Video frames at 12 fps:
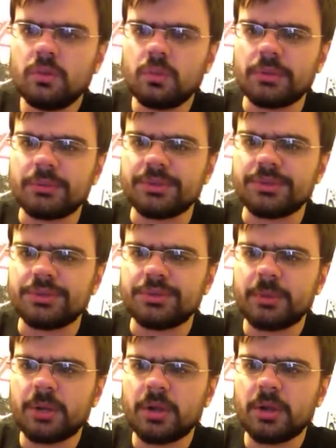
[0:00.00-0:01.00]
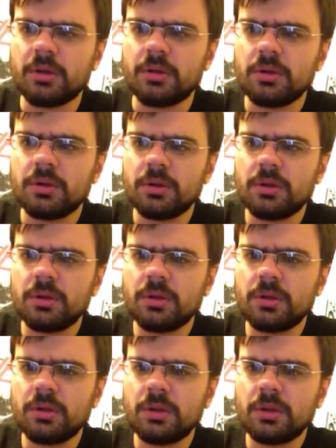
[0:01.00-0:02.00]
I going to do tomorrow?
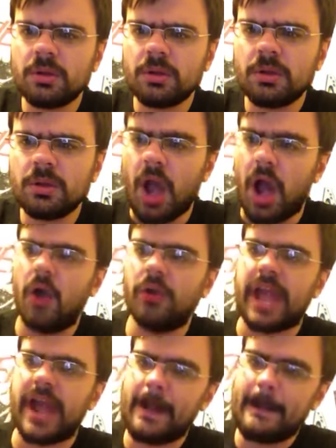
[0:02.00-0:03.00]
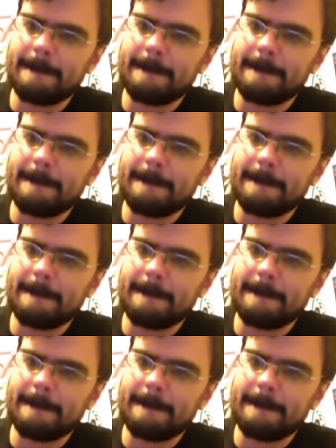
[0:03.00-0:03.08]
Oh, yeah.